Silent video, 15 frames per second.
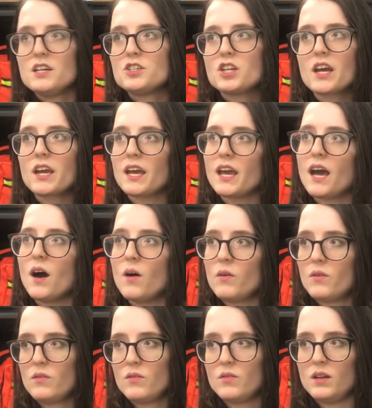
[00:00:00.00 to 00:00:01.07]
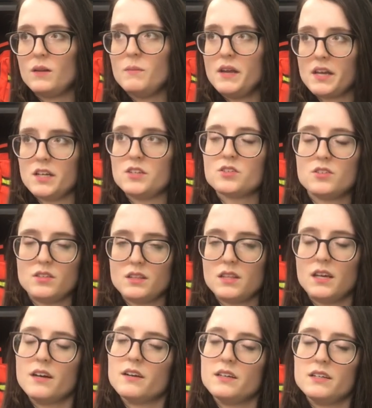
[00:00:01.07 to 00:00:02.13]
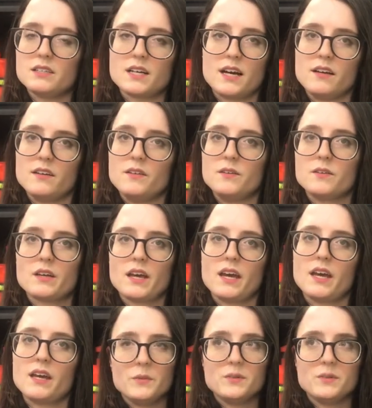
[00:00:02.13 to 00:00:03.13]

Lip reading: checking out and making sure that they're entirely okay.